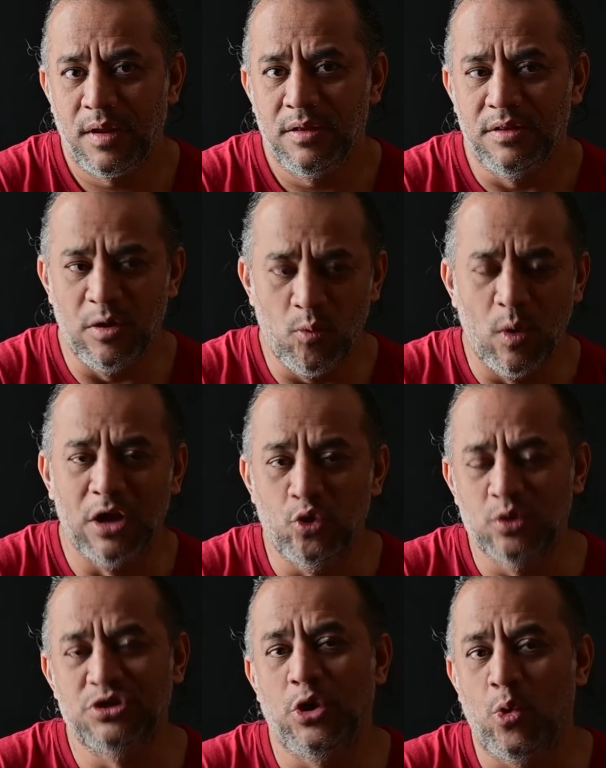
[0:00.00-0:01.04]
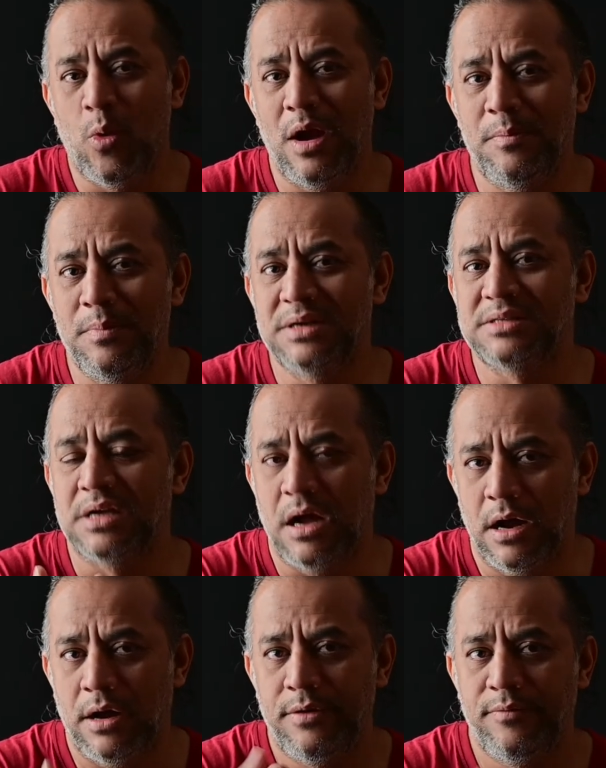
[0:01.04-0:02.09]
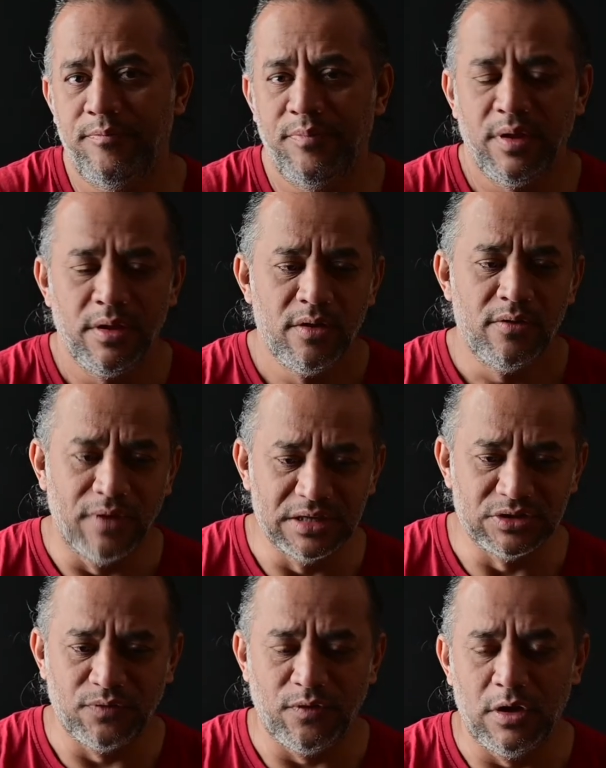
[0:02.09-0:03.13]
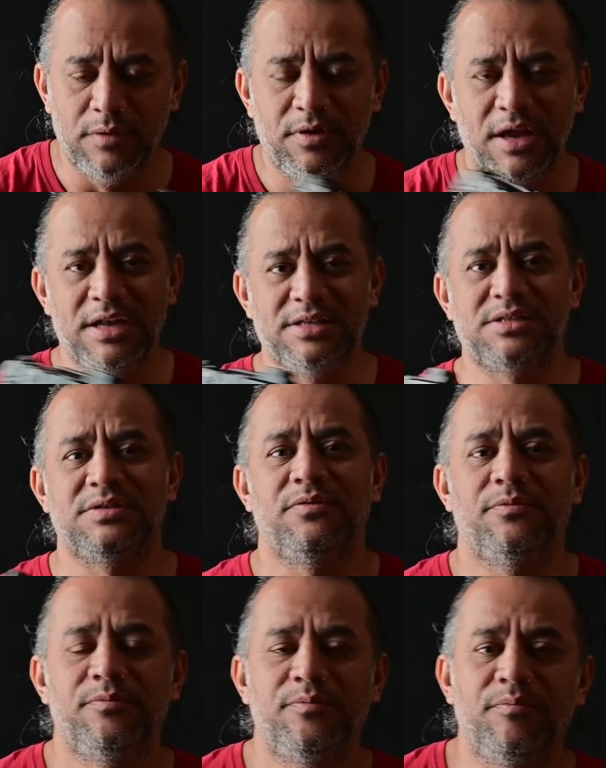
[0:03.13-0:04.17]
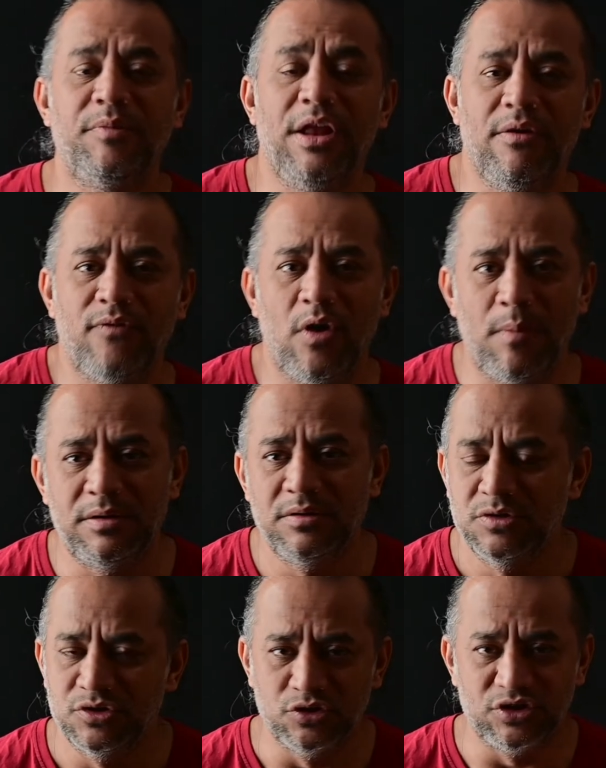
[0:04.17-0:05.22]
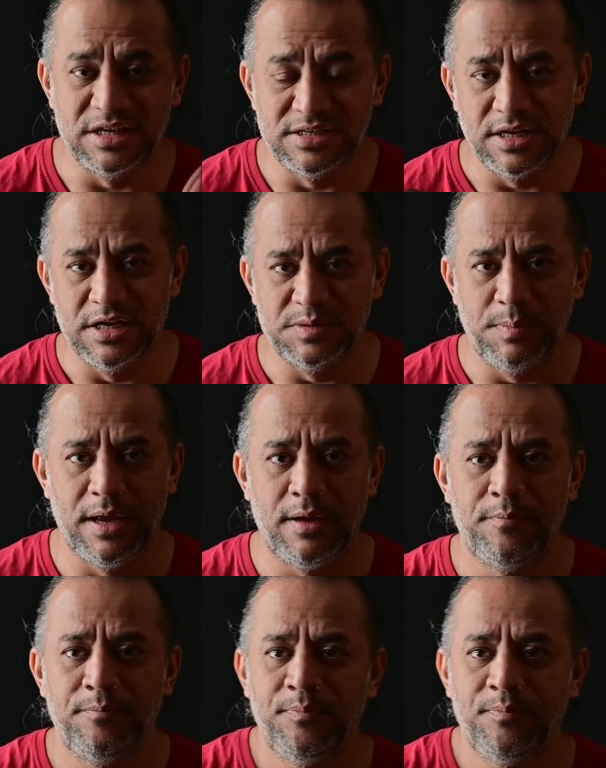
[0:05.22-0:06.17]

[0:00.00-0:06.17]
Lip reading: that what those requirements are. First of all, it's medium format, so sensor is big.